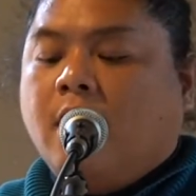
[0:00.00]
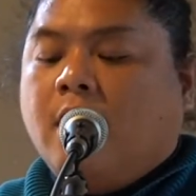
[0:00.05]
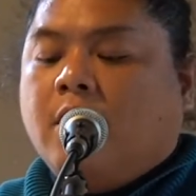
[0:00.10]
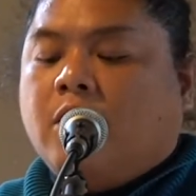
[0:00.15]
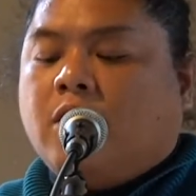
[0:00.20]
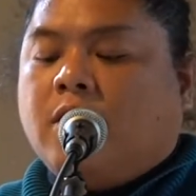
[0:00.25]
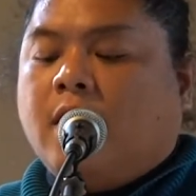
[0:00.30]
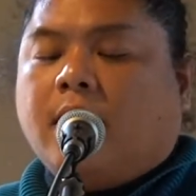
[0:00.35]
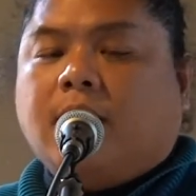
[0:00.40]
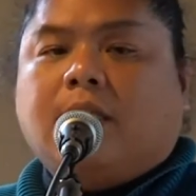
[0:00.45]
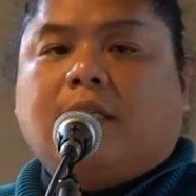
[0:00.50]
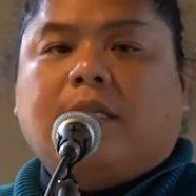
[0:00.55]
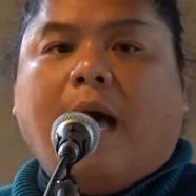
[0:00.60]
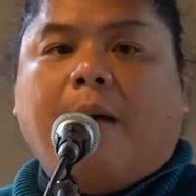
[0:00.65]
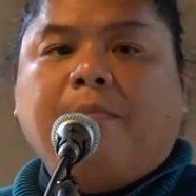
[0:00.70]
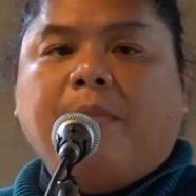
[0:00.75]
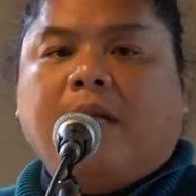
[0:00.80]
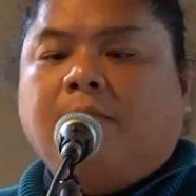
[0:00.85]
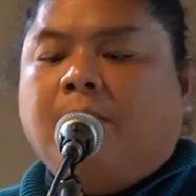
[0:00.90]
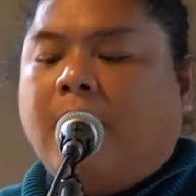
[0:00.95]
She
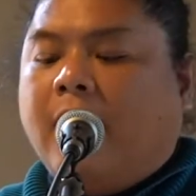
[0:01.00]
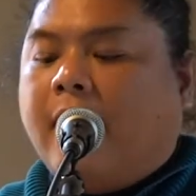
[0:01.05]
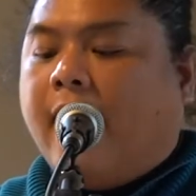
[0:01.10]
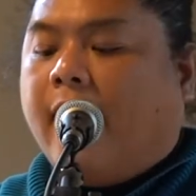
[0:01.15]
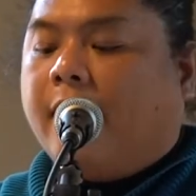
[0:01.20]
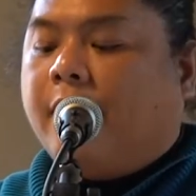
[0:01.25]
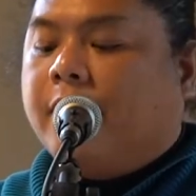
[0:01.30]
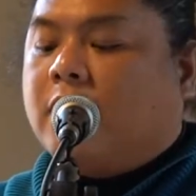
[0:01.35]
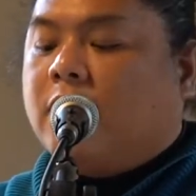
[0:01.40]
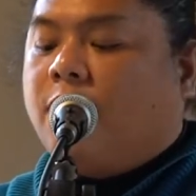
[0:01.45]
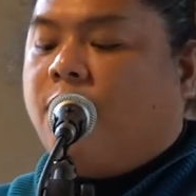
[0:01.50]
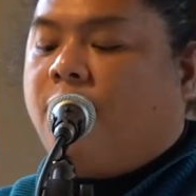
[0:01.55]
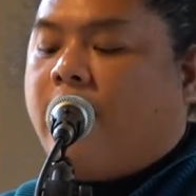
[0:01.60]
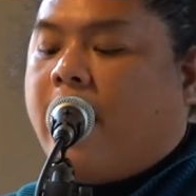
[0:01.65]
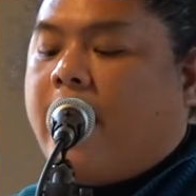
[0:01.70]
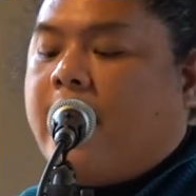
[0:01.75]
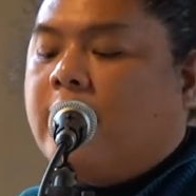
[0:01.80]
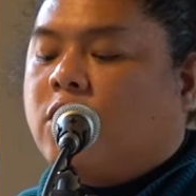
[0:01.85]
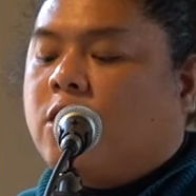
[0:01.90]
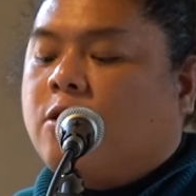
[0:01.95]
examined Milagros'
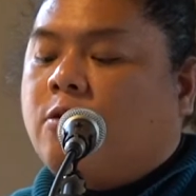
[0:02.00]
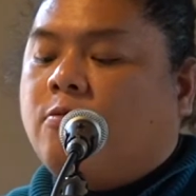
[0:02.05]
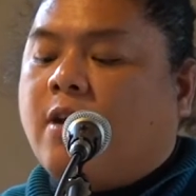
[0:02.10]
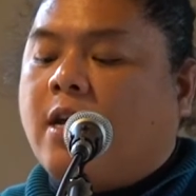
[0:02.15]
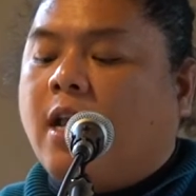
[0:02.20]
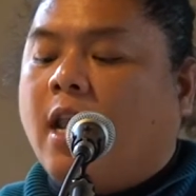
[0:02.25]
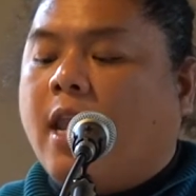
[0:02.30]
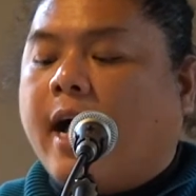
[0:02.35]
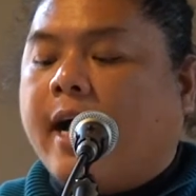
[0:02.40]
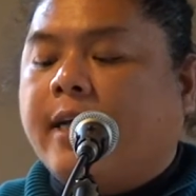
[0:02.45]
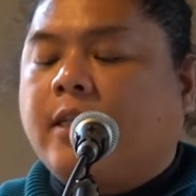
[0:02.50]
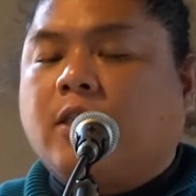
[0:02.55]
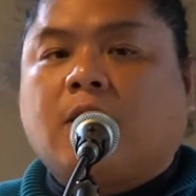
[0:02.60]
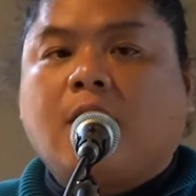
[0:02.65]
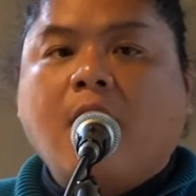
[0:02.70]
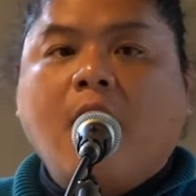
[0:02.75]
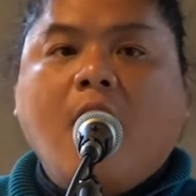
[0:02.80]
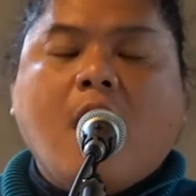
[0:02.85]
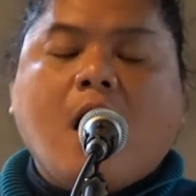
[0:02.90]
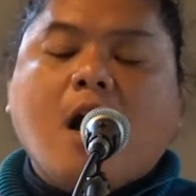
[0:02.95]
face and
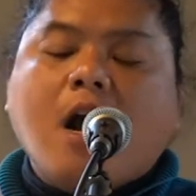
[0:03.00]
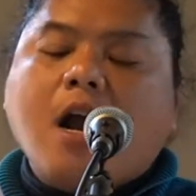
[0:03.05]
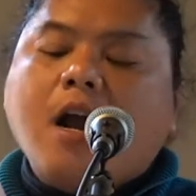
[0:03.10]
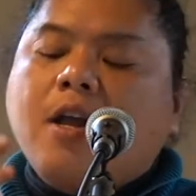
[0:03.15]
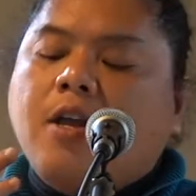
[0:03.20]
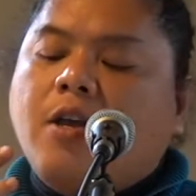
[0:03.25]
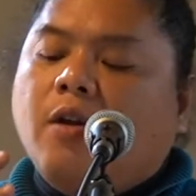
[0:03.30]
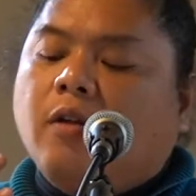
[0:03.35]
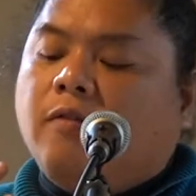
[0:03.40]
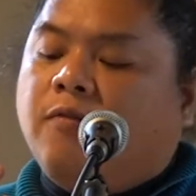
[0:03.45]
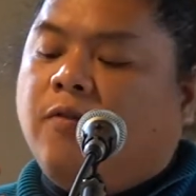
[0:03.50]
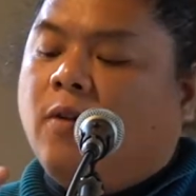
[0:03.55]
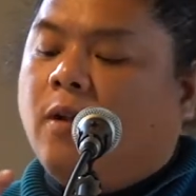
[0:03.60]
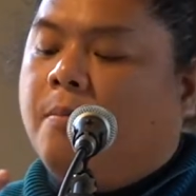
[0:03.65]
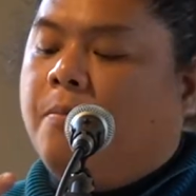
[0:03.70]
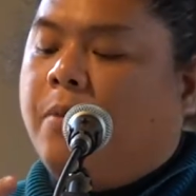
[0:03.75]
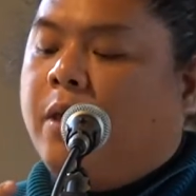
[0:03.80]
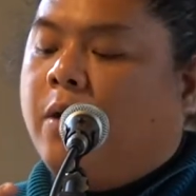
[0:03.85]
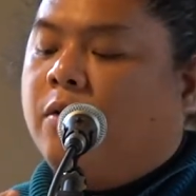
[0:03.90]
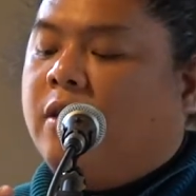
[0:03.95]
realized her
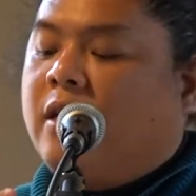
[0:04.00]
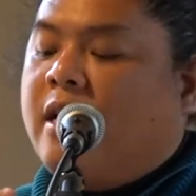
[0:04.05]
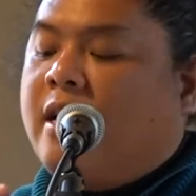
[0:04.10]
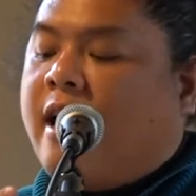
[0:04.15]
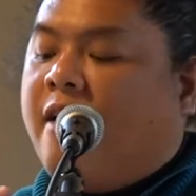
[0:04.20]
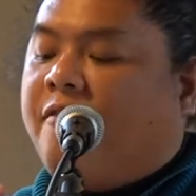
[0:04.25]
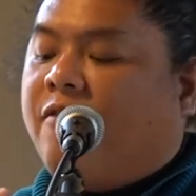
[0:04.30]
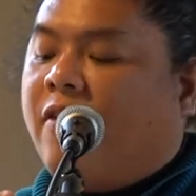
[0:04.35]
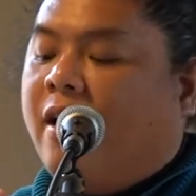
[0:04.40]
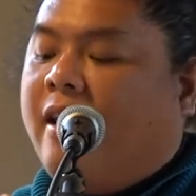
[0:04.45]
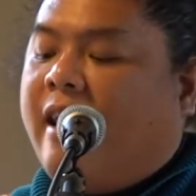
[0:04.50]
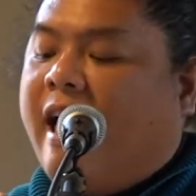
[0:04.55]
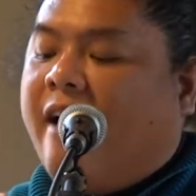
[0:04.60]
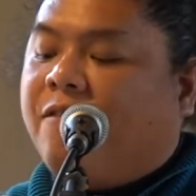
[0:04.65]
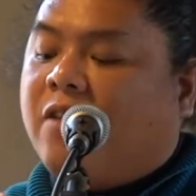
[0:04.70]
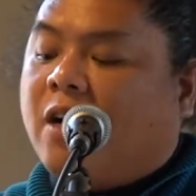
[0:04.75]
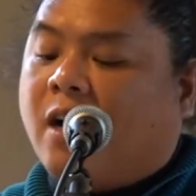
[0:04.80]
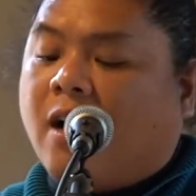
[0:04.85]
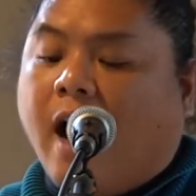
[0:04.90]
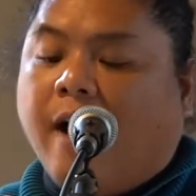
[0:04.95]
youthful beauty never
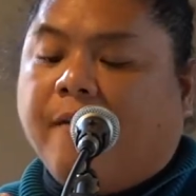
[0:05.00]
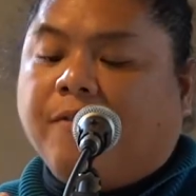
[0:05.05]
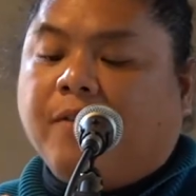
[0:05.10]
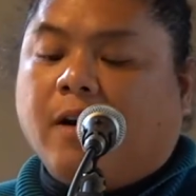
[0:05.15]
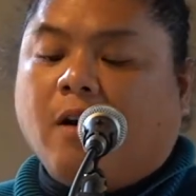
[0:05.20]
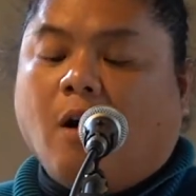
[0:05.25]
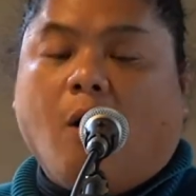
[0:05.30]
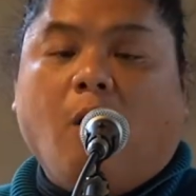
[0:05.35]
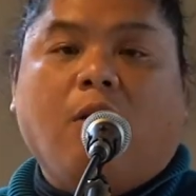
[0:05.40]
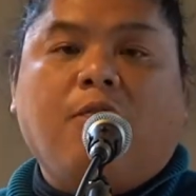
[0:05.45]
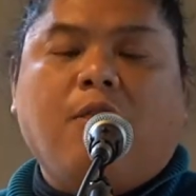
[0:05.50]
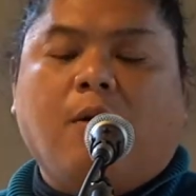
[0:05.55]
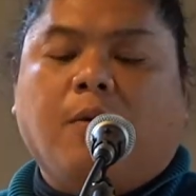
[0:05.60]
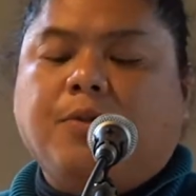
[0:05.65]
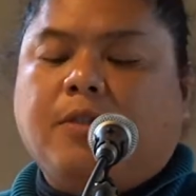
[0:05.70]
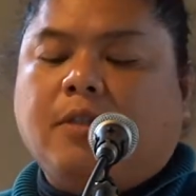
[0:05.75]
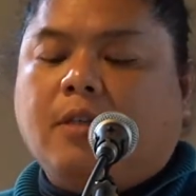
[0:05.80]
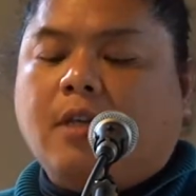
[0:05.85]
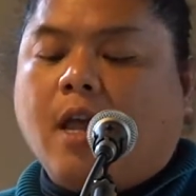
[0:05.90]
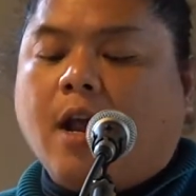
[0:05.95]
left her after all
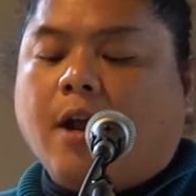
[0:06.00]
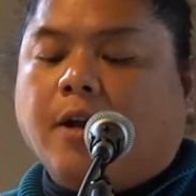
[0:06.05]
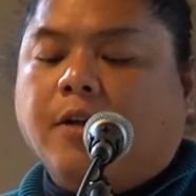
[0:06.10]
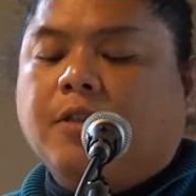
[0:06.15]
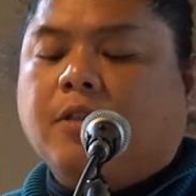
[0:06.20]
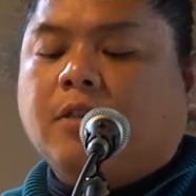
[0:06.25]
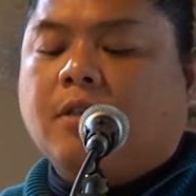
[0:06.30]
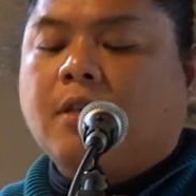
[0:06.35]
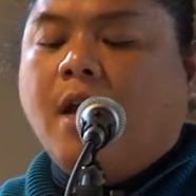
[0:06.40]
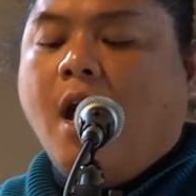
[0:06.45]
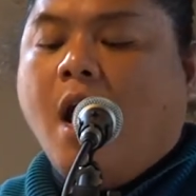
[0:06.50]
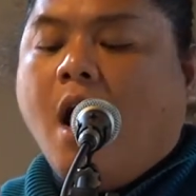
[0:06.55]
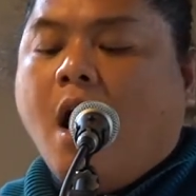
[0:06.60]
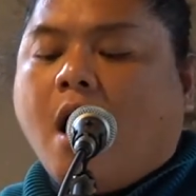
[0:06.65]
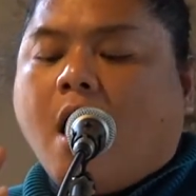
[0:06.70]
those years.